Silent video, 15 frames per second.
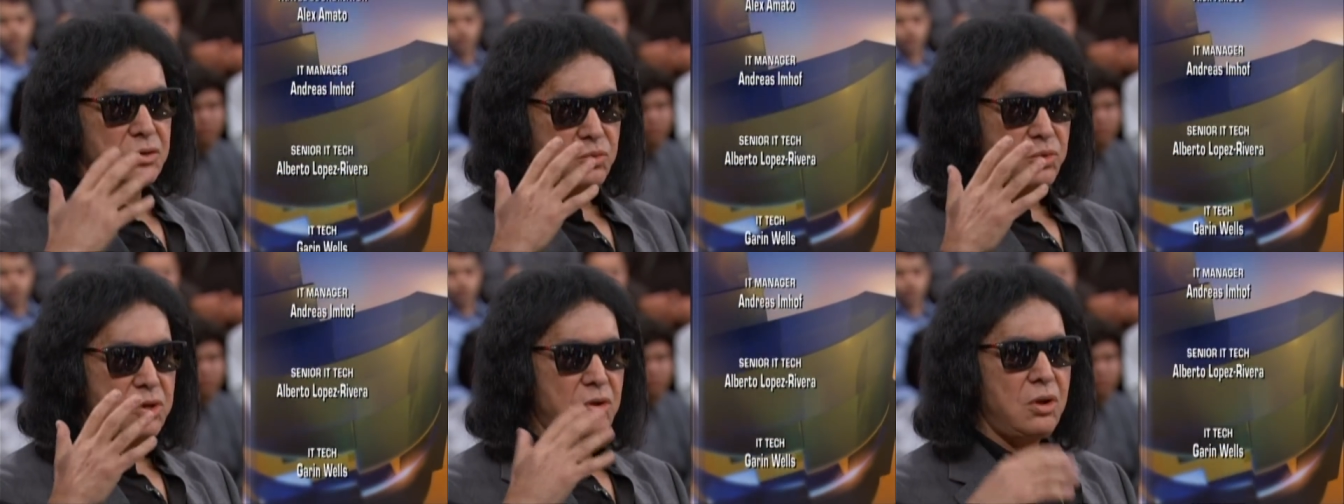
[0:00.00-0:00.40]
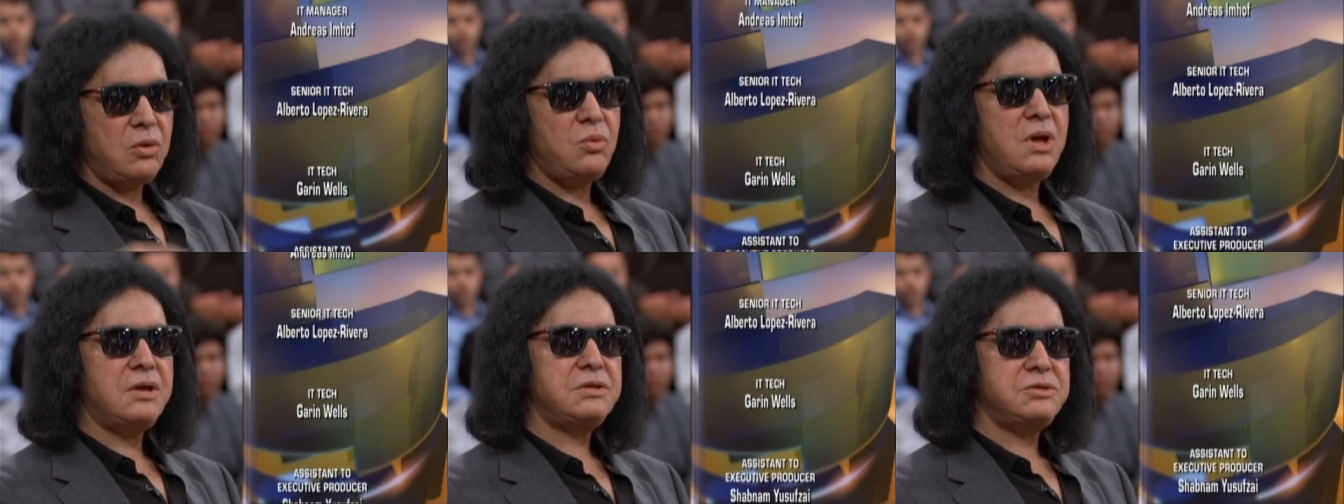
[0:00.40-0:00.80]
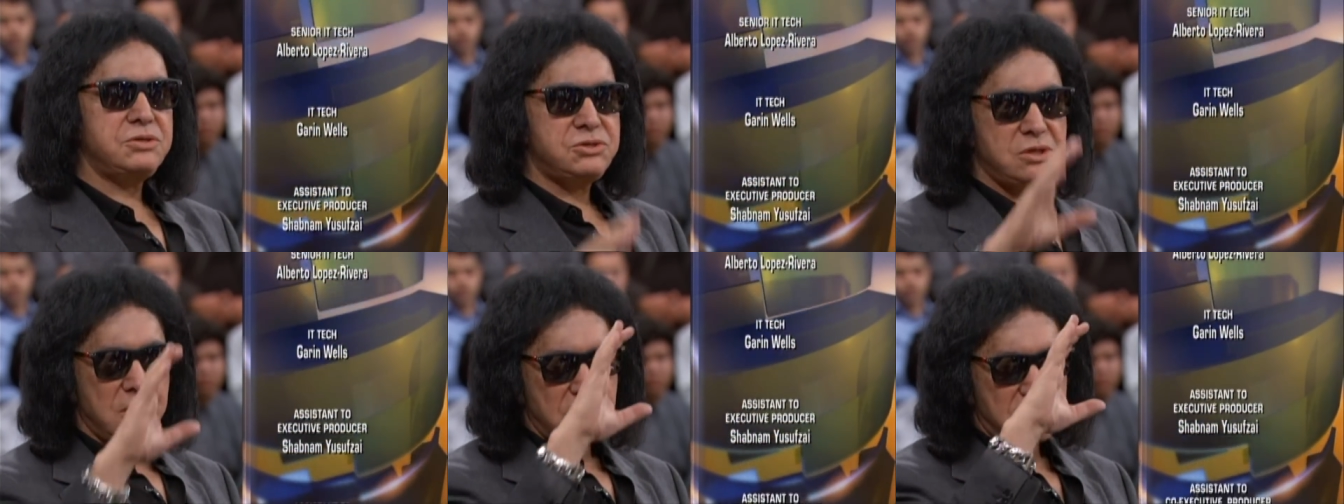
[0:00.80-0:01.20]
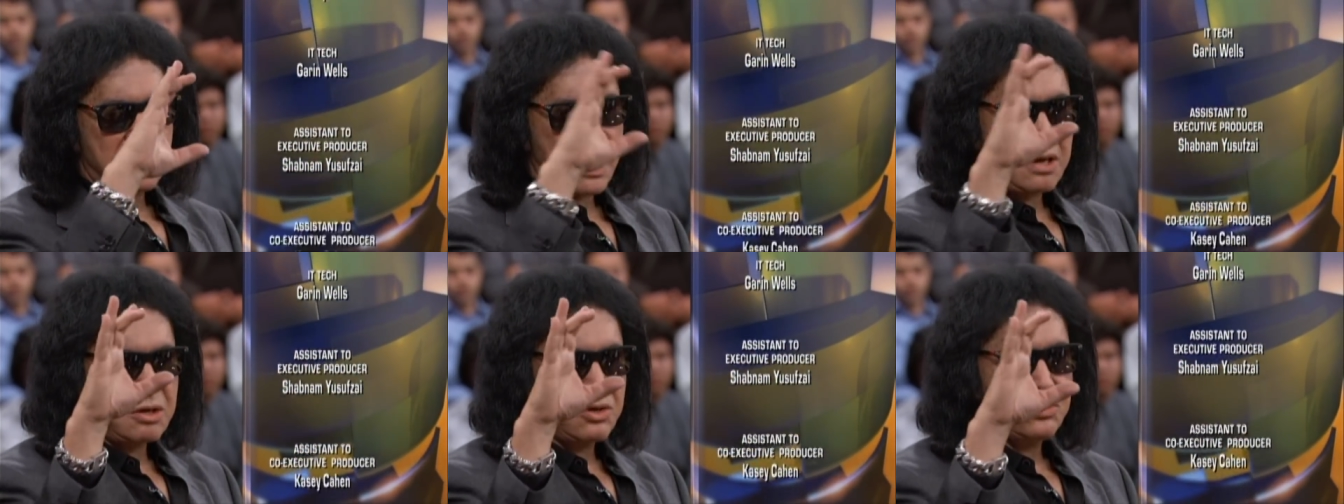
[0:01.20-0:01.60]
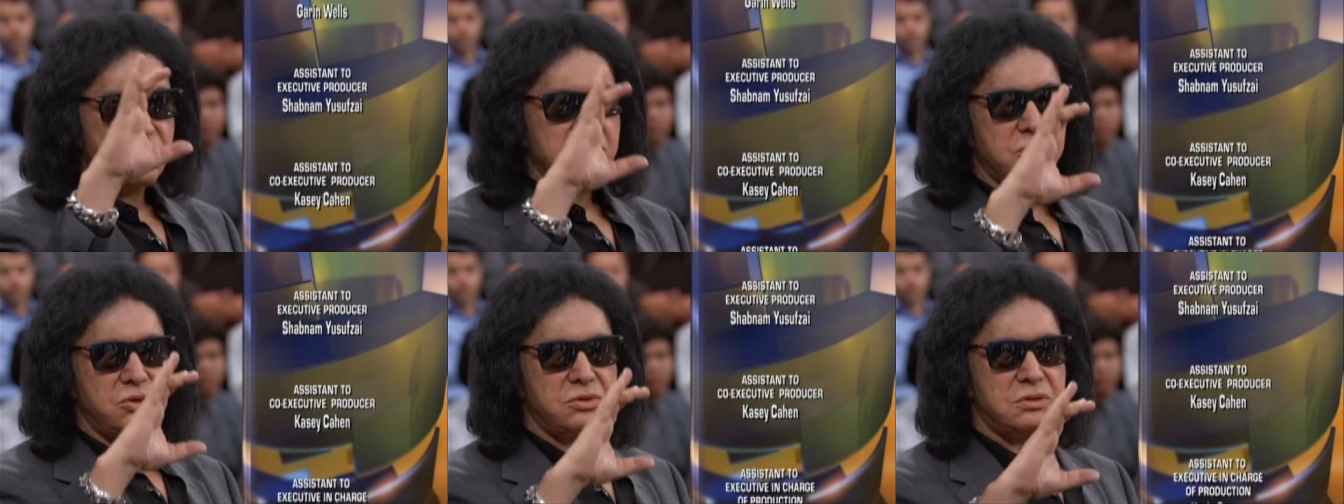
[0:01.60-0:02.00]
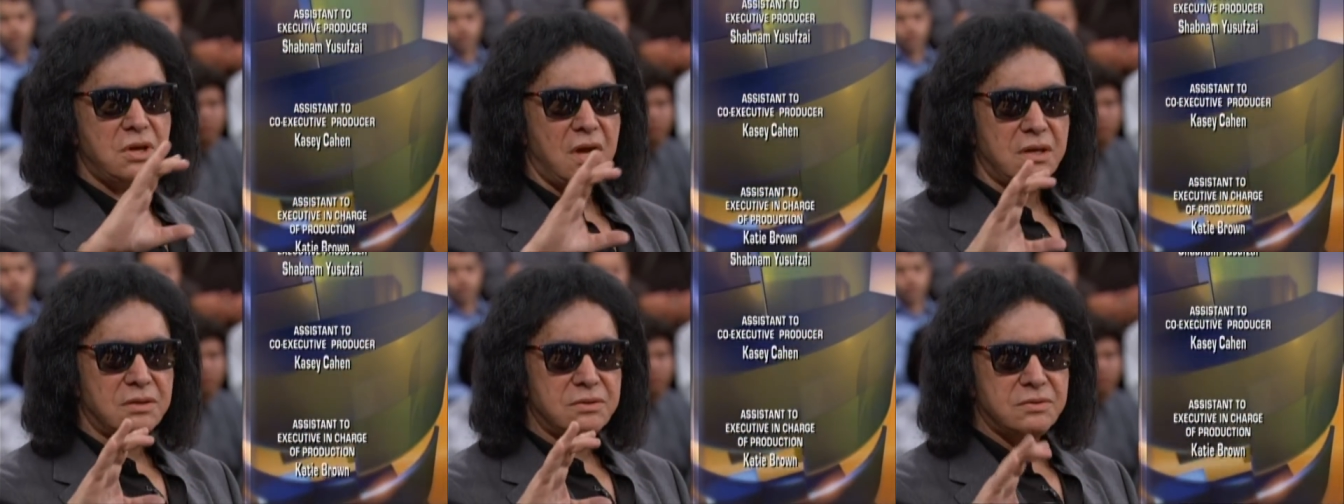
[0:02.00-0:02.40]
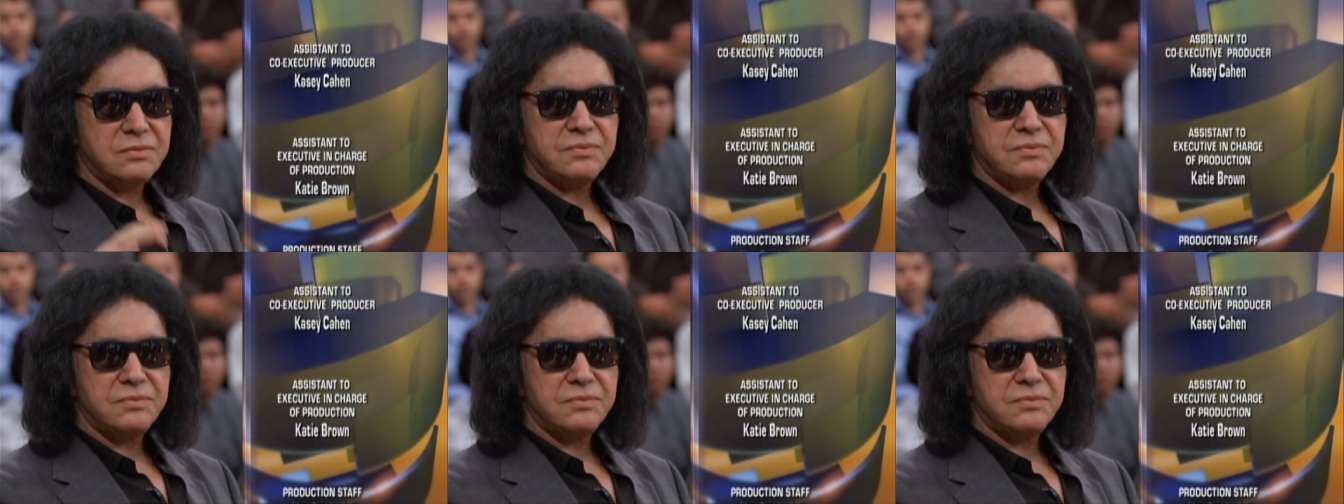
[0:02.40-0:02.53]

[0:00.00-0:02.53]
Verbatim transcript: we all wanted to say thank you and good night.